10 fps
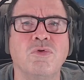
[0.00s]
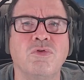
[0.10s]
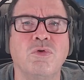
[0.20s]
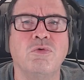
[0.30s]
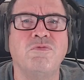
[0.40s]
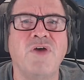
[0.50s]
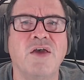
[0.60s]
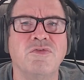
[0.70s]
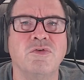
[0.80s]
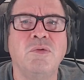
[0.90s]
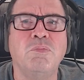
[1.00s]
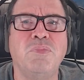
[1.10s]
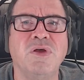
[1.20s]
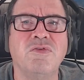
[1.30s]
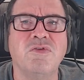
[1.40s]
load faster.
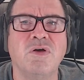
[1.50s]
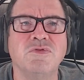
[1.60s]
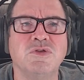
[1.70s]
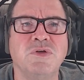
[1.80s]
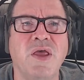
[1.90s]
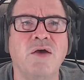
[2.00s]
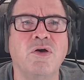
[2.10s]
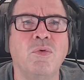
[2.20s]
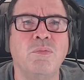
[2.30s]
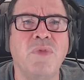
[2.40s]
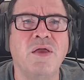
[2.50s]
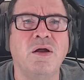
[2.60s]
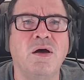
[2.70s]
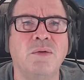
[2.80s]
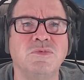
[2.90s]
Big stuff should now go in meta
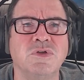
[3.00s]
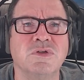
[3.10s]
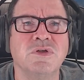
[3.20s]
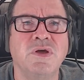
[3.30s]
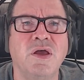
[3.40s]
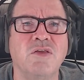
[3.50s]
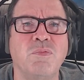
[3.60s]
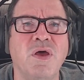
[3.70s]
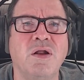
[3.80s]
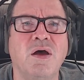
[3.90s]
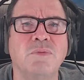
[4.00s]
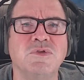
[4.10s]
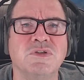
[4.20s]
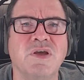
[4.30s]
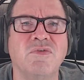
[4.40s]
objects, as meta
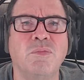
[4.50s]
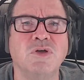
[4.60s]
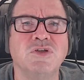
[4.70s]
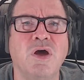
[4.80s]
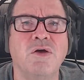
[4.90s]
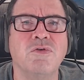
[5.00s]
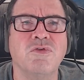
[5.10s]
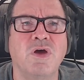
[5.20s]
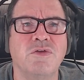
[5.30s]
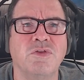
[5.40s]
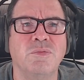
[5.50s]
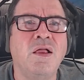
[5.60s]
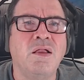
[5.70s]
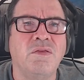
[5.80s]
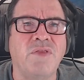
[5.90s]
objects have a much higher size limit.
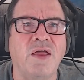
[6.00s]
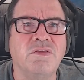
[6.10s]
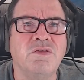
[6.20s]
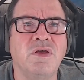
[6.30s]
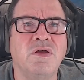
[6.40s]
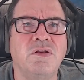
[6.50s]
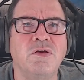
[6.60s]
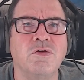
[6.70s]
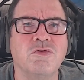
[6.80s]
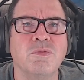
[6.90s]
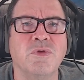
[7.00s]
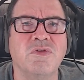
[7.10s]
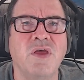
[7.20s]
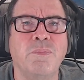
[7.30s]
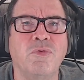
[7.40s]
That said, here are some
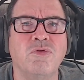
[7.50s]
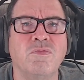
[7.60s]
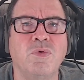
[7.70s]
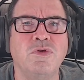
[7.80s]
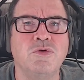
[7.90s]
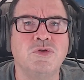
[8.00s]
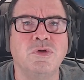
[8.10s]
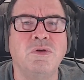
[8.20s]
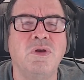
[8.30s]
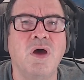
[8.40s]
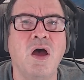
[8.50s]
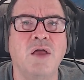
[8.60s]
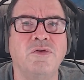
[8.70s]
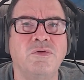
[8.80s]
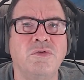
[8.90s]
examples of when you should
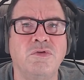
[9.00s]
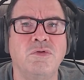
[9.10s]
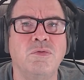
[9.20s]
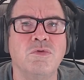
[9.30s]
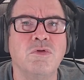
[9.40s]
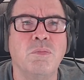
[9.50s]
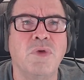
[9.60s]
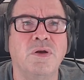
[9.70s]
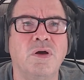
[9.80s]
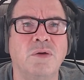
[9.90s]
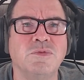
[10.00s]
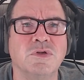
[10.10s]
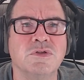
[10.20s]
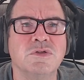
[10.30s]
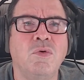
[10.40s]
not use meta
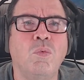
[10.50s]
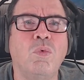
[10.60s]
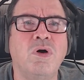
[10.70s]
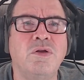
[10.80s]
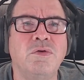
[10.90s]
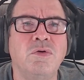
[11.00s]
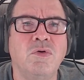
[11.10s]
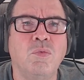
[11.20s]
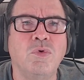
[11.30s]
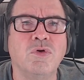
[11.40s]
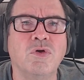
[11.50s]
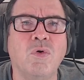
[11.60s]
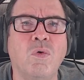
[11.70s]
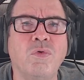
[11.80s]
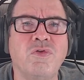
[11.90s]
objects. 1. When your
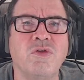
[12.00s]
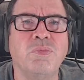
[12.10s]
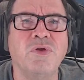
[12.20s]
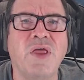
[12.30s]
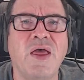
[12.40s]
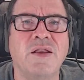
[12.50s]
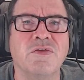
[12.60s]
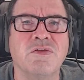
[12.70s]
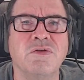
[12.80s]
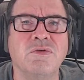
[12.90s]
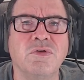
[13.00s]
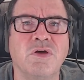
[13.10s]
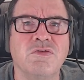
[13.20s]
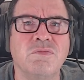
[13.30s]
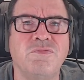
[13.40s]
goal is simply to add a single
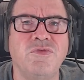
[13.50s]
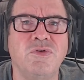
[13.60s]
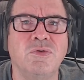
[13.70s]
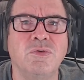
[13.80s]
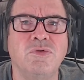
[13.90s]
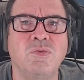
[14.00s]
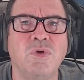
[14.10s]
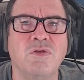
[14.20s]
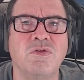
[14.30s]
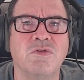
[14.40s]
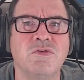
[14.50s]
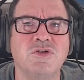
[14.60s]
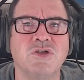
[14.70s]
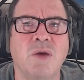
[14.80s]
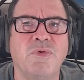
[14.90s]
custom field to an existing
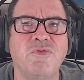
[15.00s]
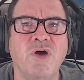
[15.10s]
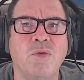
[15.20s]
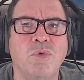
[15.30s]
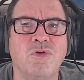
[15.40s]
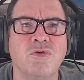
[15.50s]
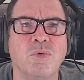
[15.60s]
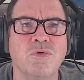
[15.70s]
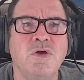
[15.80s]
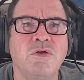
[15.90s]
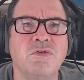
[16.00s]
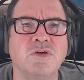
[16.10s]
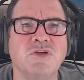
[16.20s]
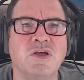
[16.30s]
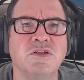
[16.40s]
Shopify resource, such
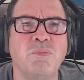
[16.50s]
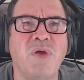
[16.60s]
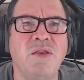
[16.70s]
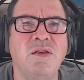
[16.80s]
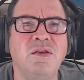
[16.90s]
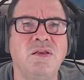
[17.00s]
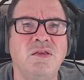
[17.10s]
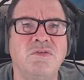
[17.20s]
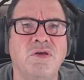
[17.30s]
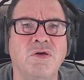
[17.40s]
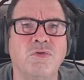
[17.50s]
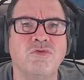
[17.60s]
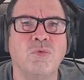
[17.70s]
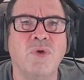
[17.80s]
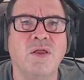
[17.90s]
as appending details
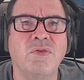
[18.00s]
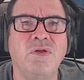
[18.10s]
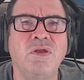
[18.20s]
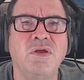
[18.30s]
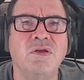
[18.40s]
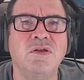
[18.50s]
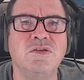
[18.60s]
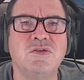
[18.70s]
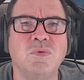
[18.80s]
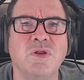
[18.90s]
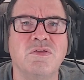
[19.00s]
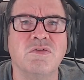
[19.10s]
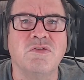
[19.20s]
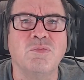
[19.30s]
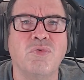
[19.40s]
directly into an
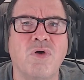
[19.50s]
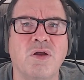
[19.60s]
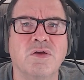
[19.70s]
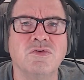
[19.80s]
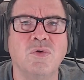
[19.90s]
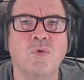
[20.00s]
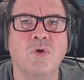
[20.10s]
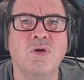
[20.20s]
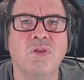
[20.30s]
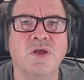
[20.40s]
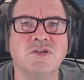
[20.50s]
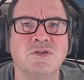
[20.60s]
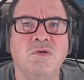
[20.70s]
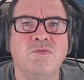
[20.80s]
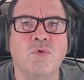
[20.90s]
existing product or collection.
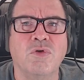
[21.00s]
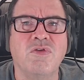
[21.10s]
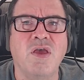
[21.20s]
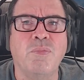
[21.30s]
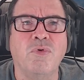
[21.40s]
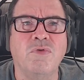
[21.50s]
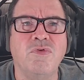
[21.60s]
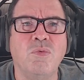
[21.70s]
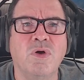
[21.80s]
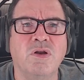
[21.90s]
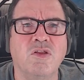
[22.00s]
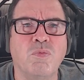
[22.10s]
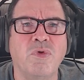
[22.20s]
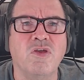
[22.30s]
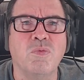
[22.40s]
For example, if you want to
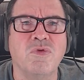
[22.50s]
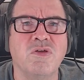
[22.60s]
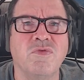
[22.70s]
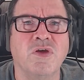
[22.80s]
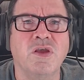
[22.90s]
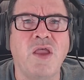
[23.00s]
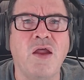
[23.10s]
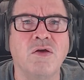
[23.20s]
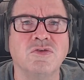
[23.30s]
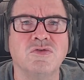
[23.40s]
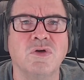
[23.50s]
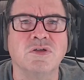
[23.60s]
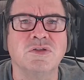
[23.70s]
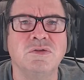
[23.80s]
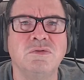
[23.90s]
display specific care
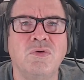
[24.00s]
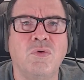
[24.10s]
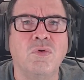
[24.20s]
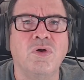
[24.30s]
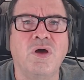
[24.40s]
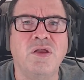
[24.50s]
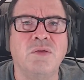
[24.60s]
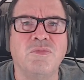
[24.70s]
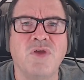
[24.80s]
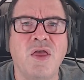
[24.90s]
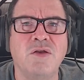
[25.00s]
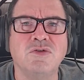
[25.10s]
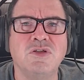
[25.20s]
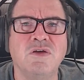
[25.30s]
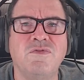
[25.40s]
instruction, or an item's
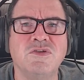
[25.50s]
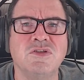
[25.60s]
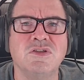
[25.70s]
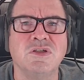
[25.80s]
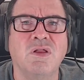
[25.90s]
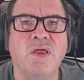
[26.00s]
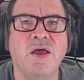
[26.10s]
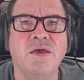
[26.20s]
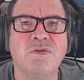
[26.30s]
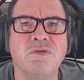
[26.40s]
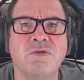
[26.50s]
energy efficiency class,